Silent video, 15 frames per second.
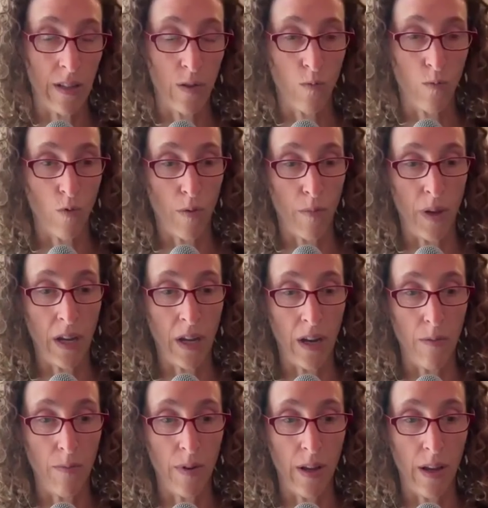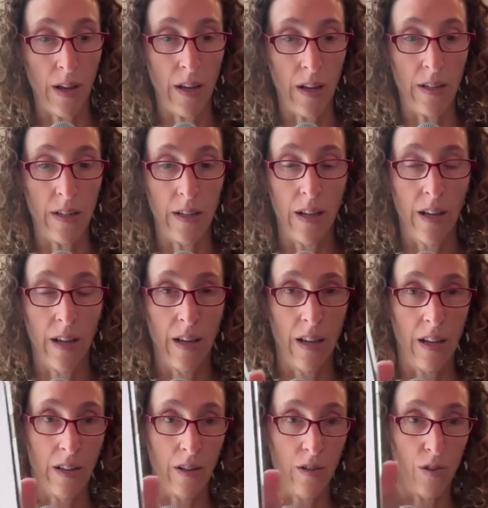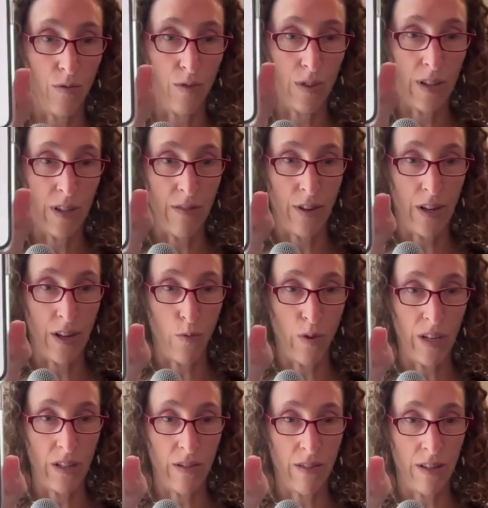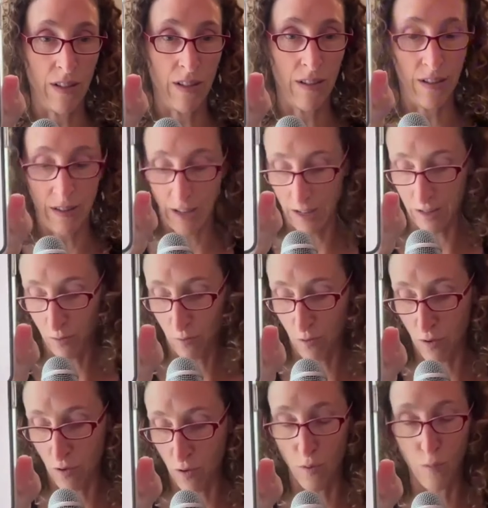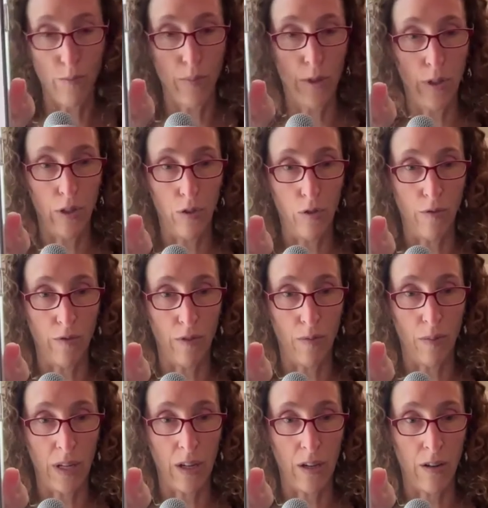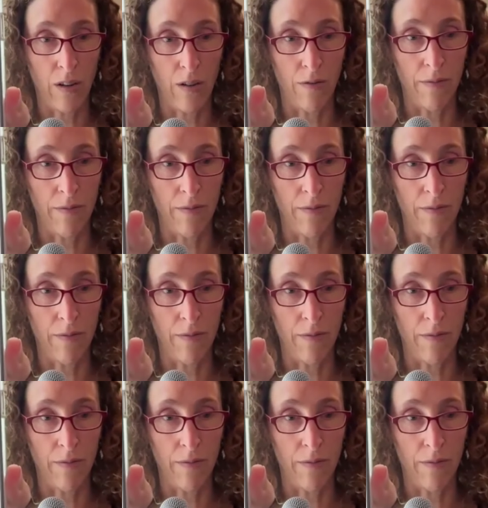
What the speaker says: it's warming up, and it shows that I've got to wait till these things are all blue for me to go.